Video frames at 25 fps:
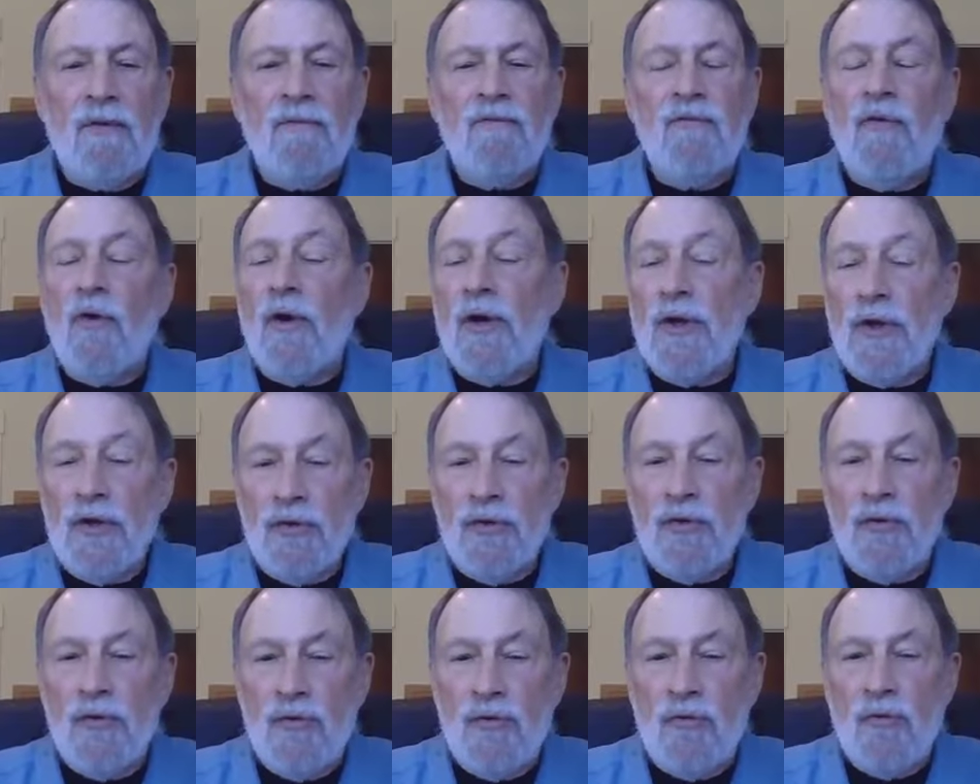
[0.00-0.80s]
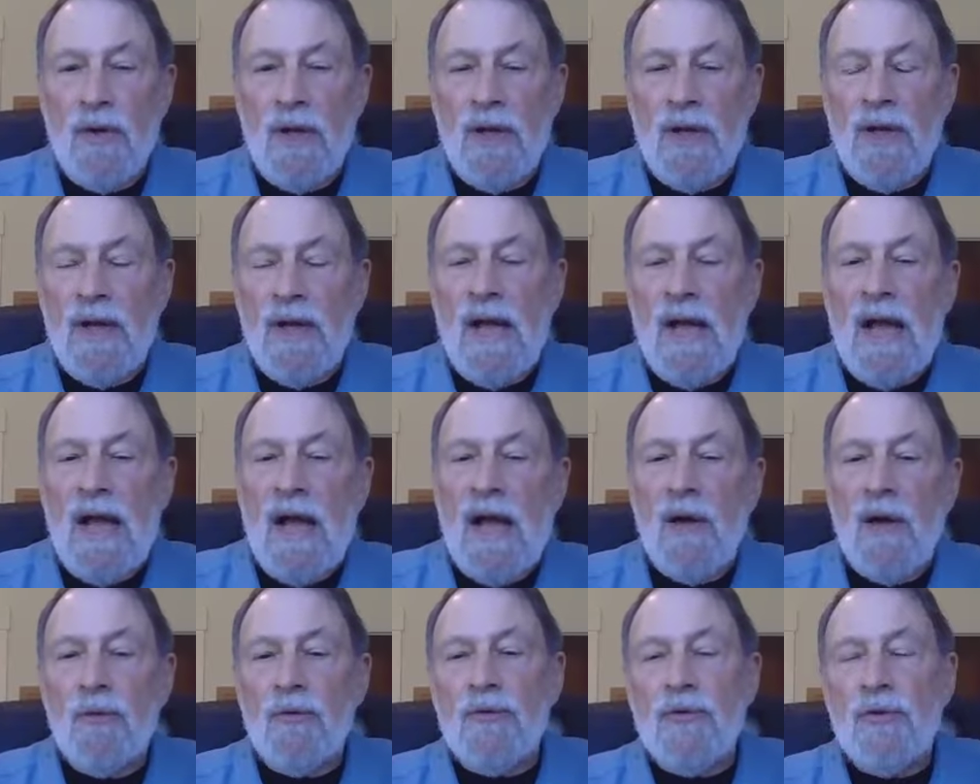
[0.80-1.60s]
for you
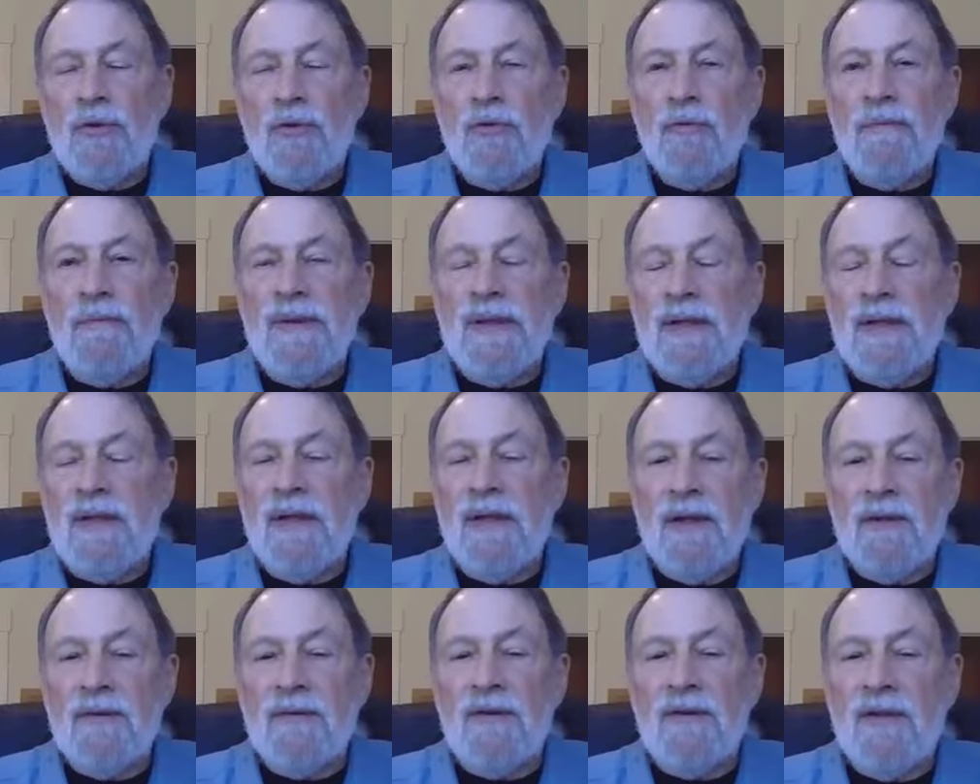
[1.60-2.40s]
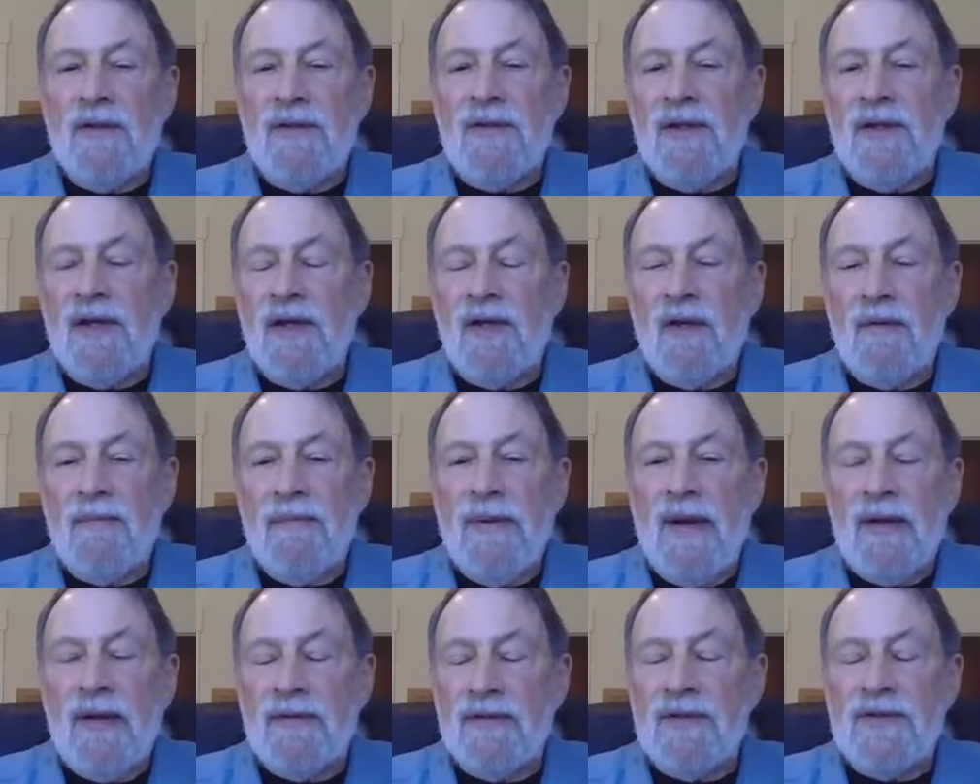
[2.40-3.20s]
how to begin to think
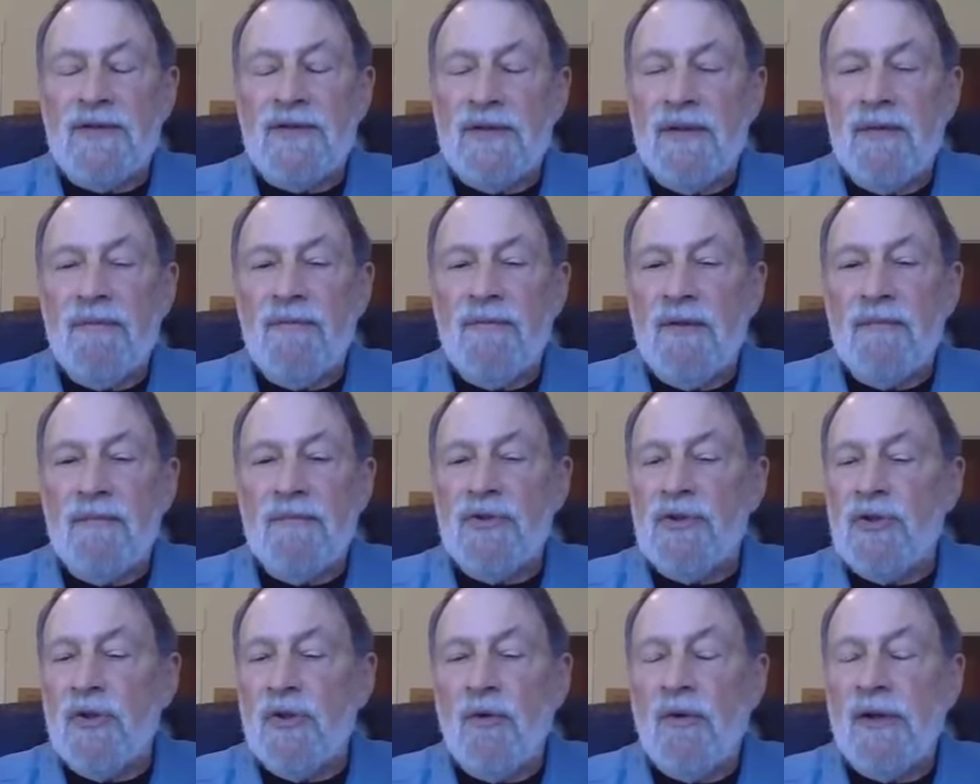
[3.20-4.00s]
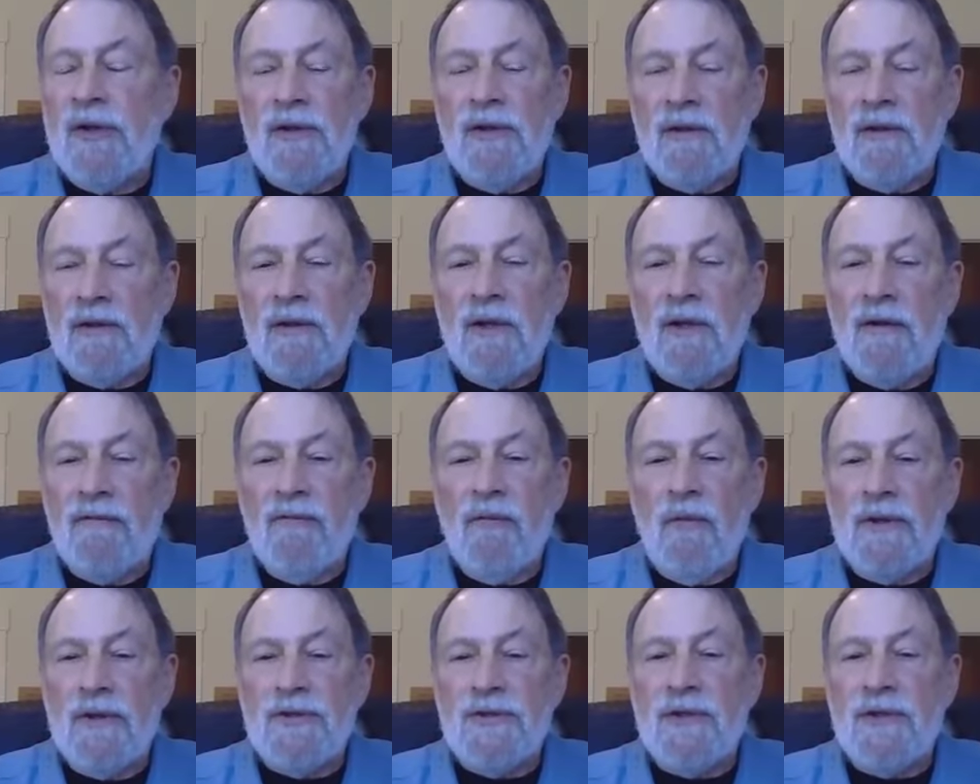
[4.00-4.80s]
about the symptoms you or your
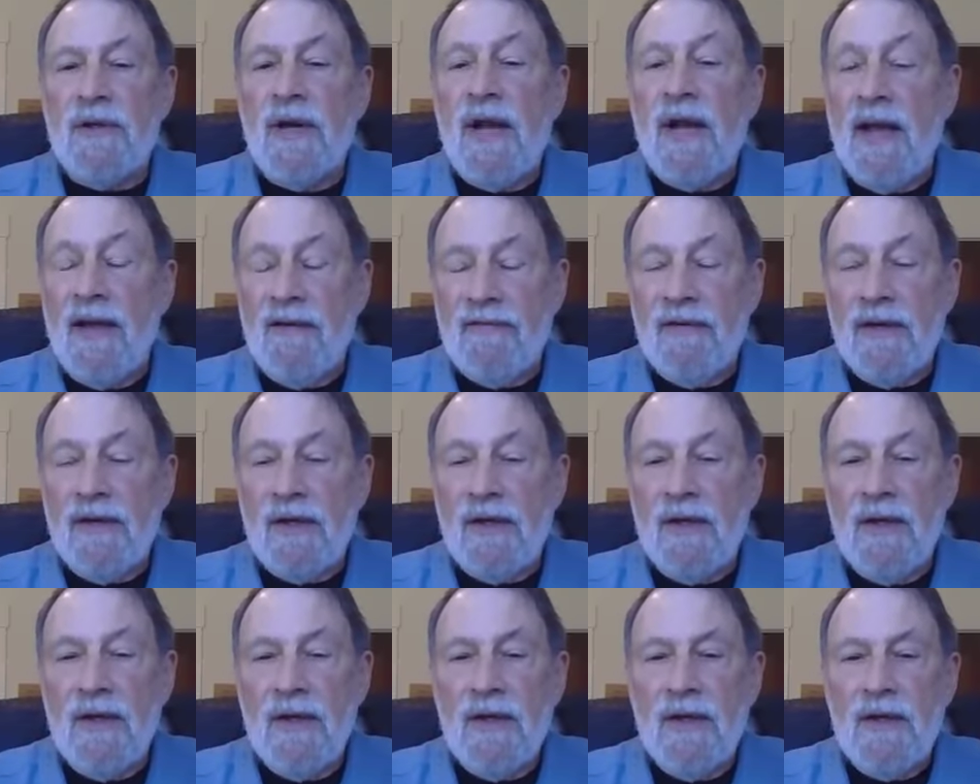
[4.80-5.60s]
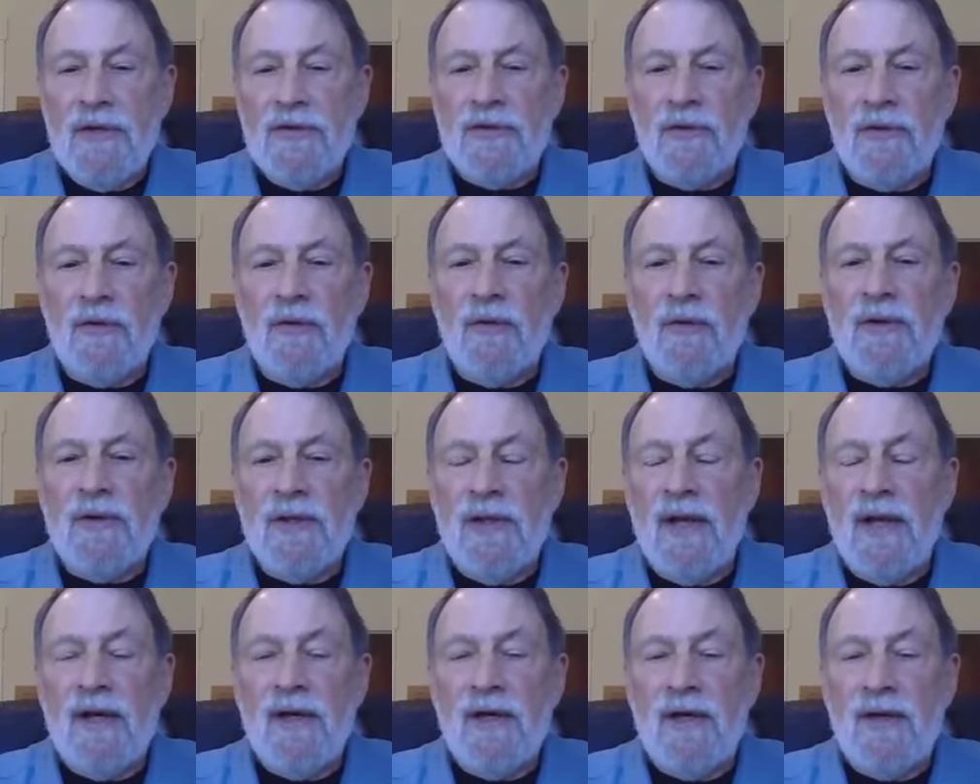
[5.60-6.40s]
loved ones are having so you
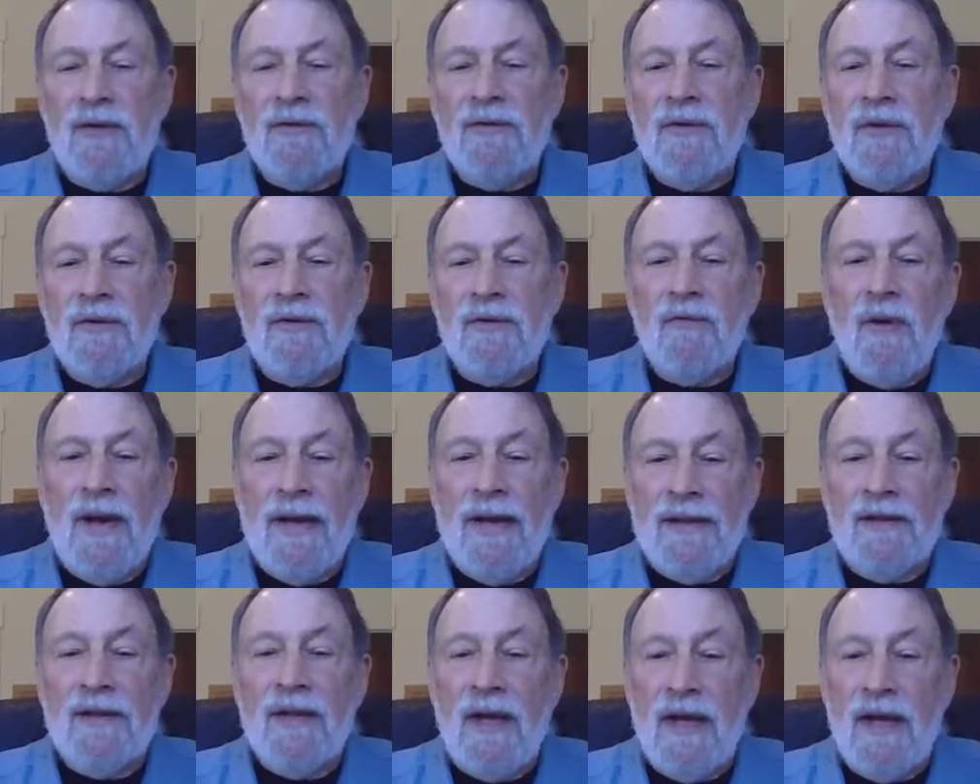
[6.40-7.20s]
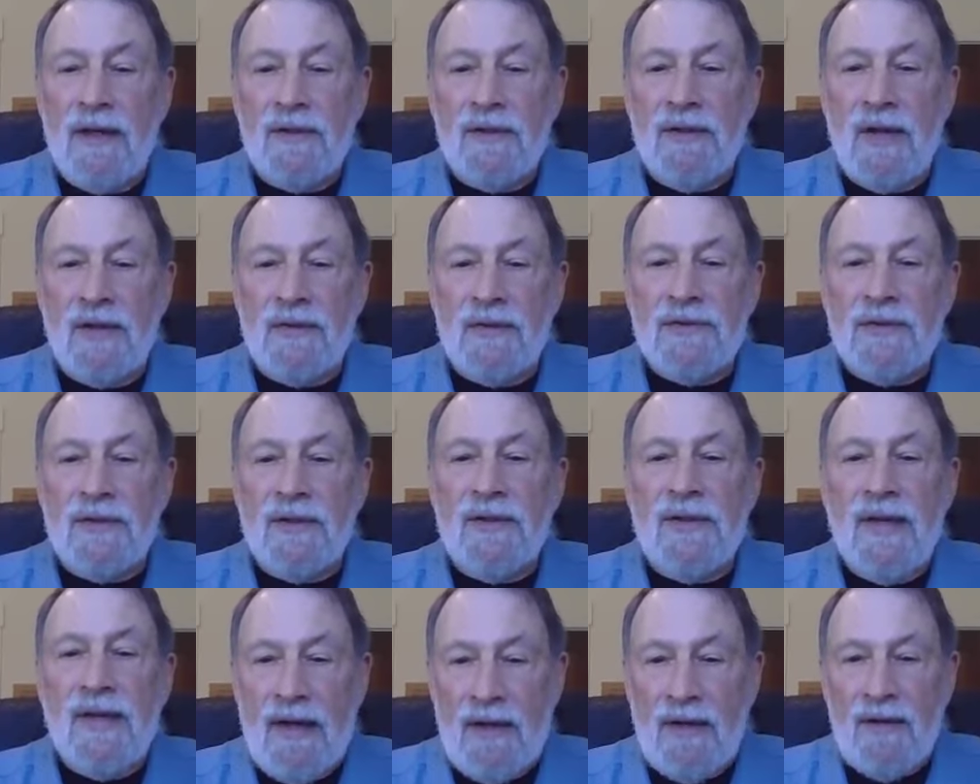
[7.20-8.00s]
can get it into the right
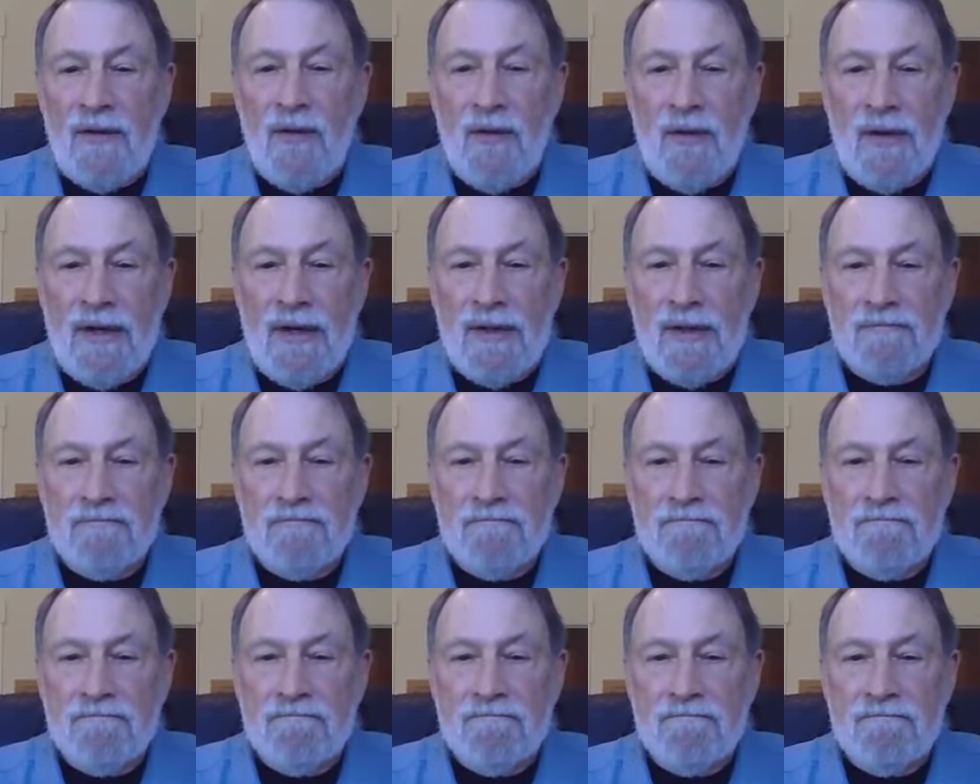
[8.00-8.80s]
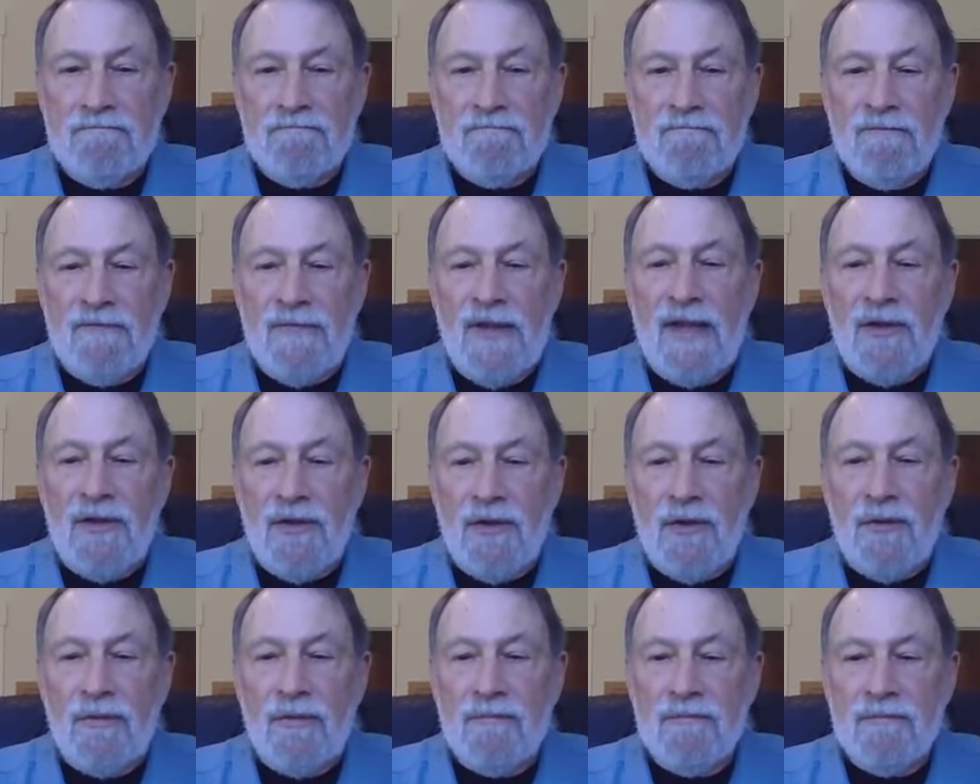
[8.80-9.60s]
diagnostic category.
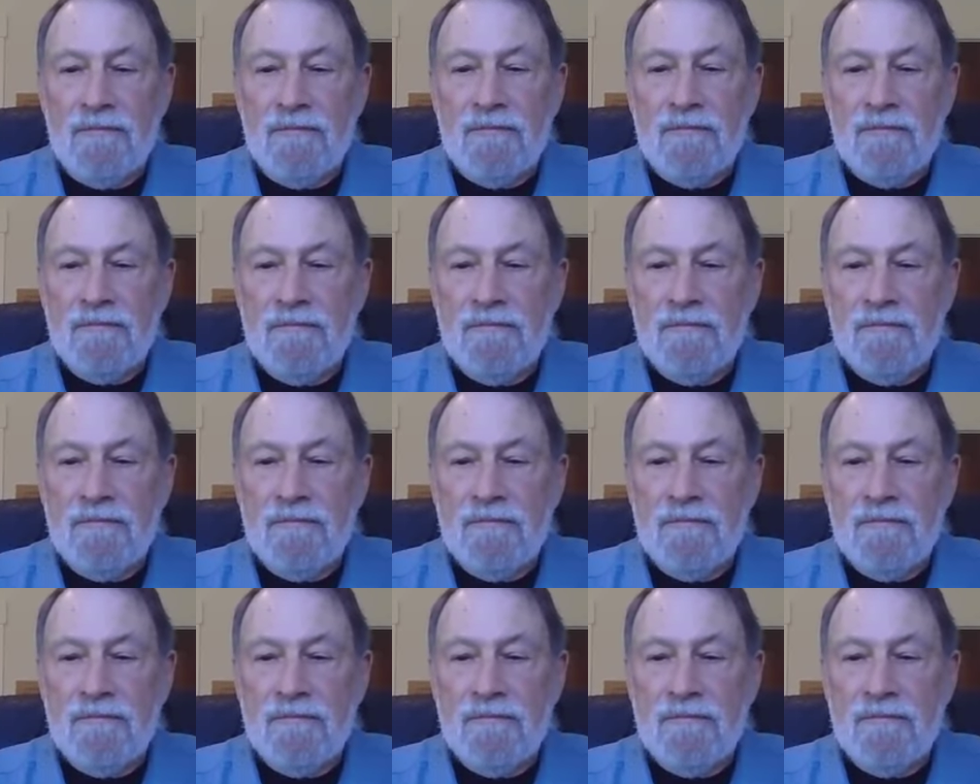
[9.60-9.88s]
Thank you.